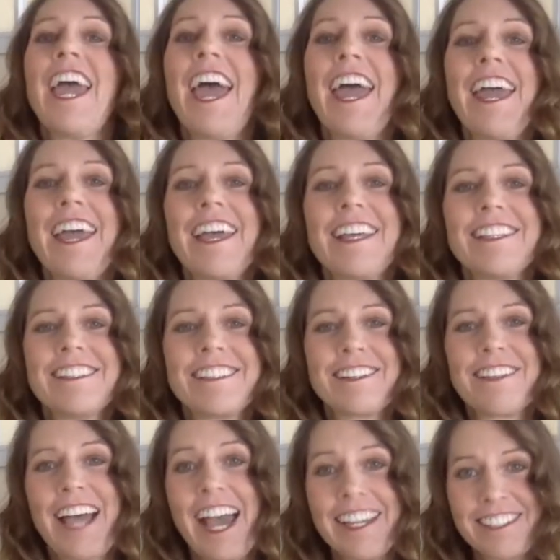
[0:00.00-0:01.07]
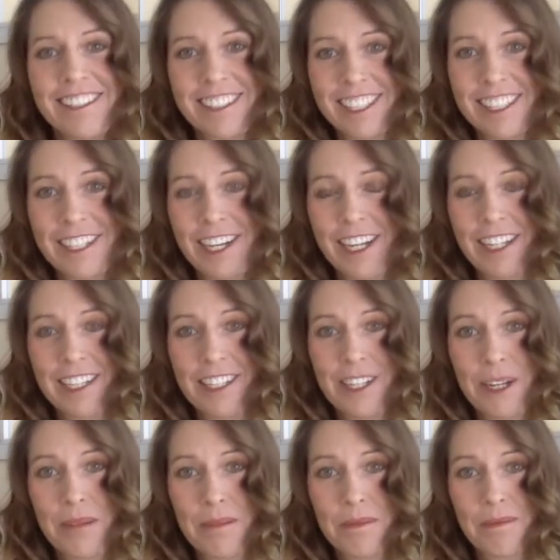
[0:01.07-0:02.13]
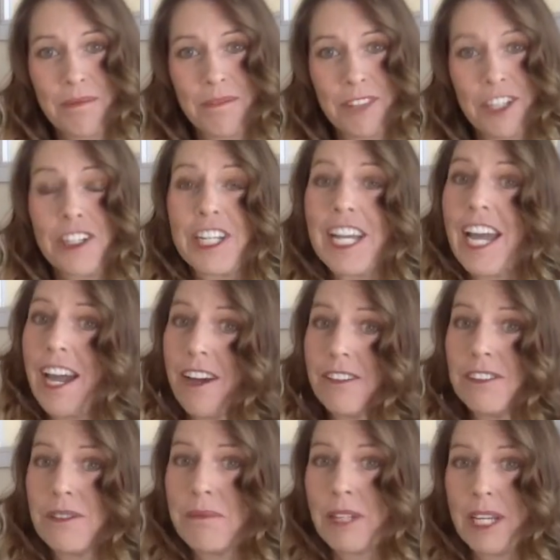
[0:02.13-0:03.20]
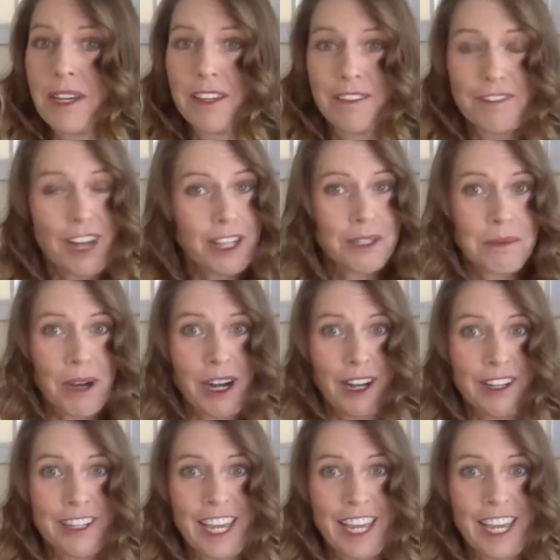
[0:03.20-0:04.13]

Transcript: And so last year I ended up learning how to play volleyball,